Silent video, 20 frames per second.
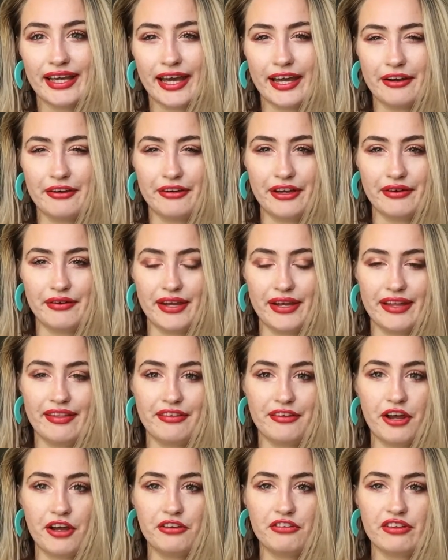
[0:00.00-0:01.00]
don't know, it's
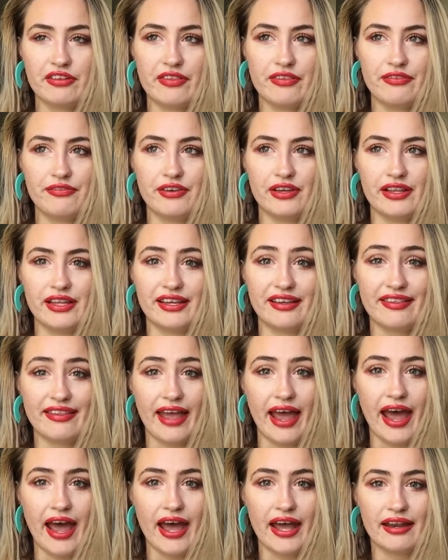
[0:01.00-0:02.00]
not just feeling
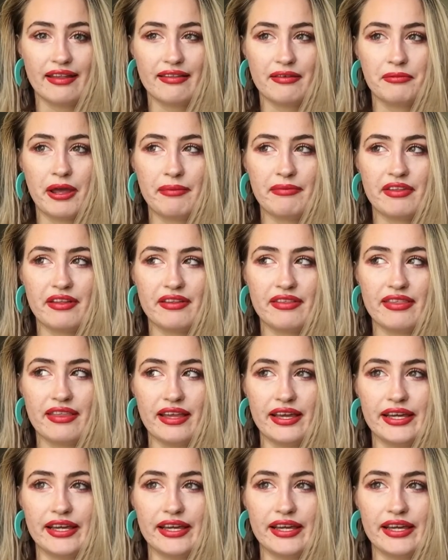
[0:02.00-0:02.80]
sad. Sometimes it's